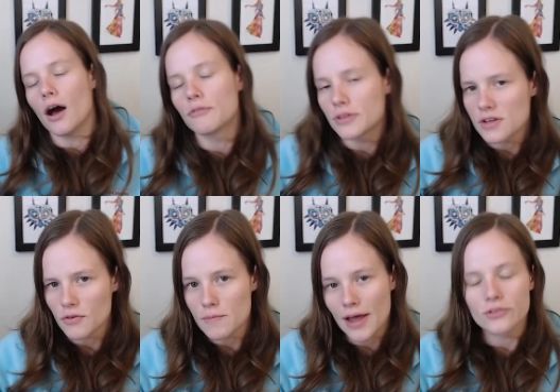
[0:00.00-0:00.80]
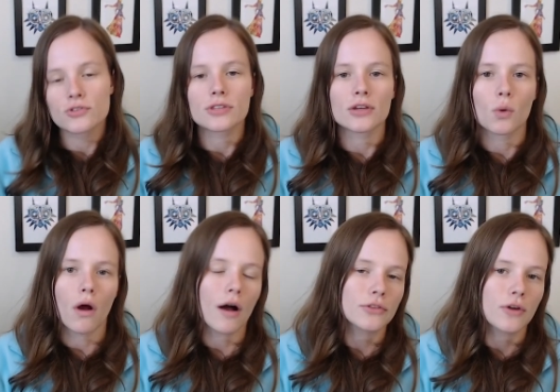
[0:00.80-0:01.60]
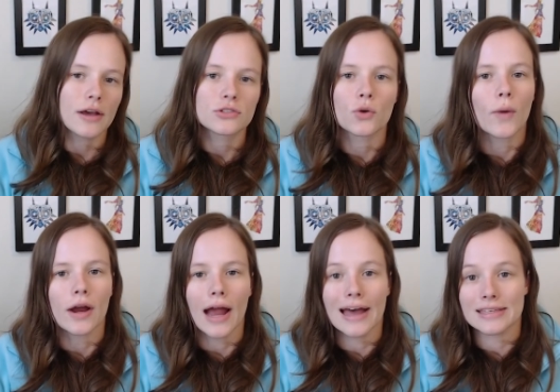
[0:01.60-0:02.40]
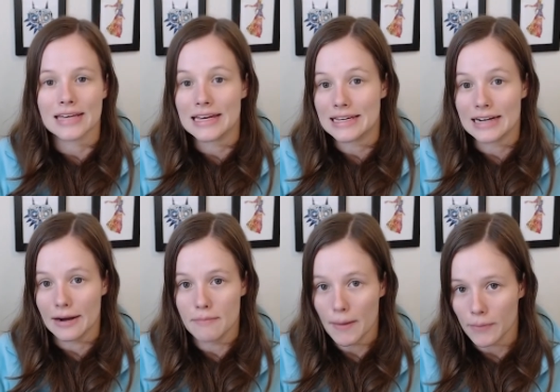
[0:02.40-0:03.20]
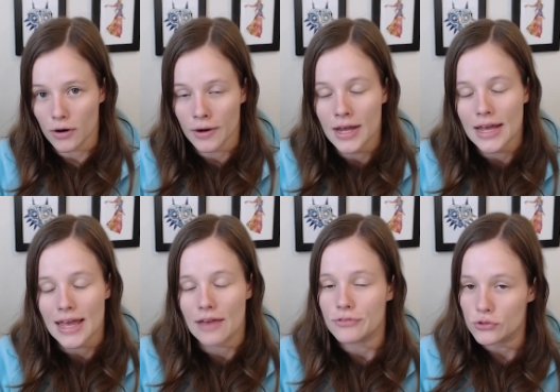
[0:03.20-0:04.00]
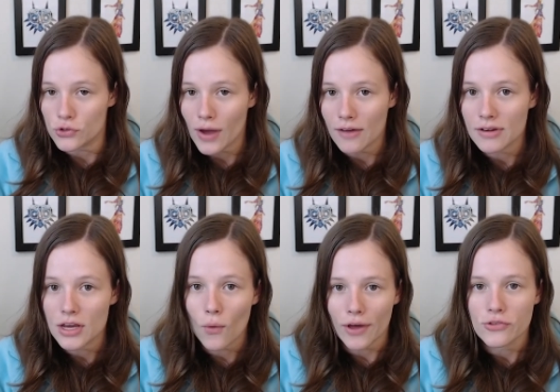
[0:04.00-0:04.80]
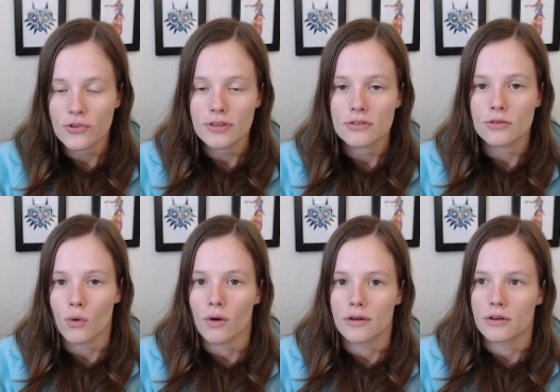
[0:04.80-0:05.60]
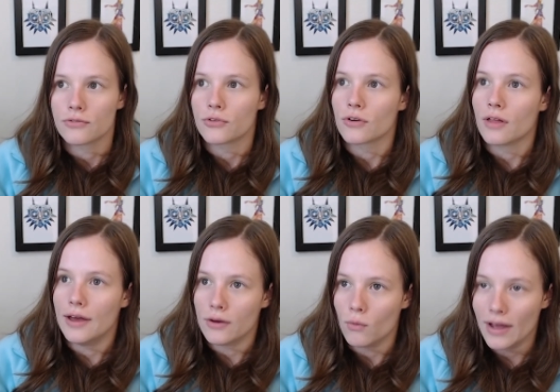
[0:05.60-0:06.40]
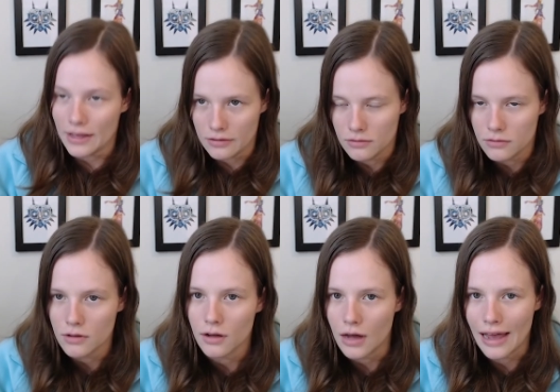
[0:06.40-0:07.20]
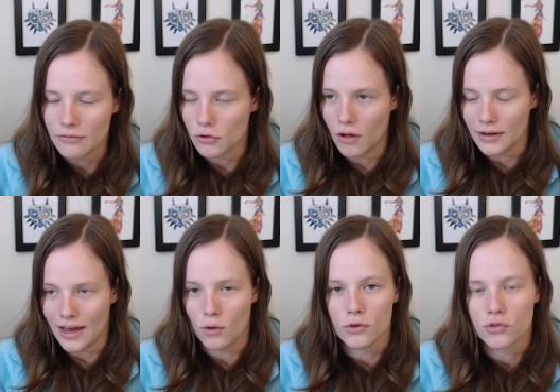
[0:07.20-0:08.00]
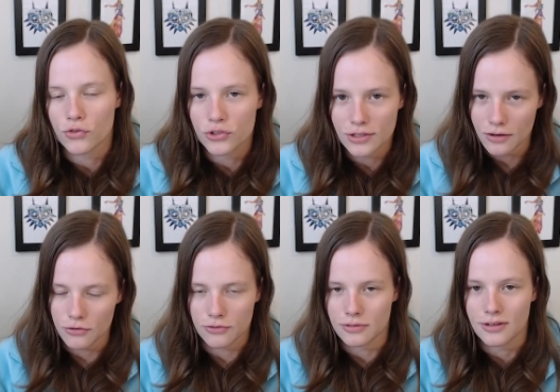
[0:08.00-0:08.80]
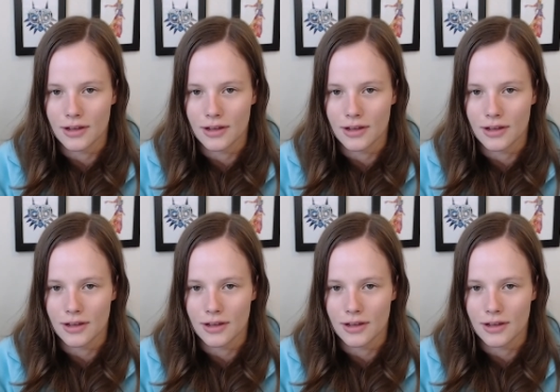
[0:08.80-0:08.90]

of the different badges that you are authorized to wear as a cadet member. If you do have any questions, or if you're like, wait, I have to log hours for stuff,